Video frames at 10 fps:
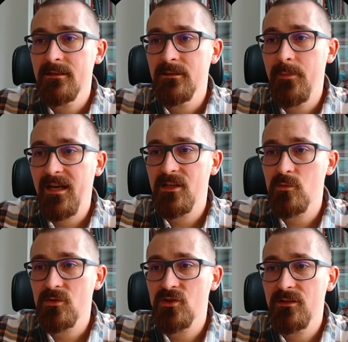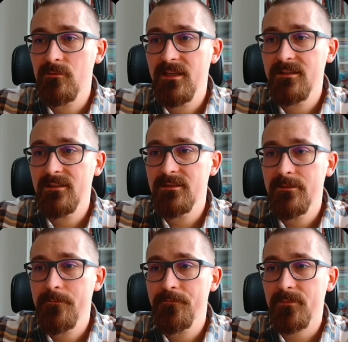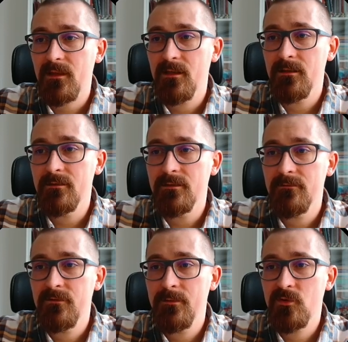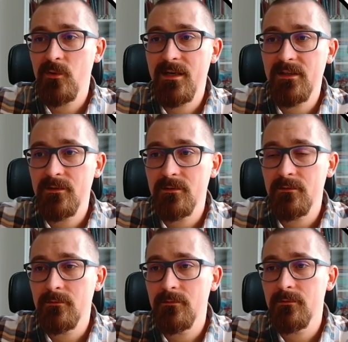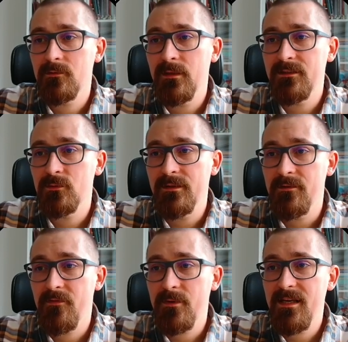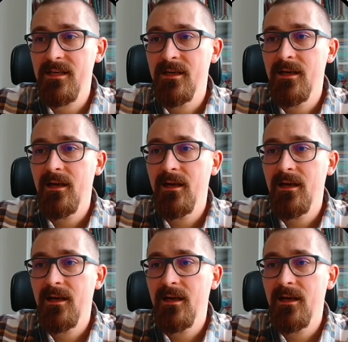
The package was generated in February 2023.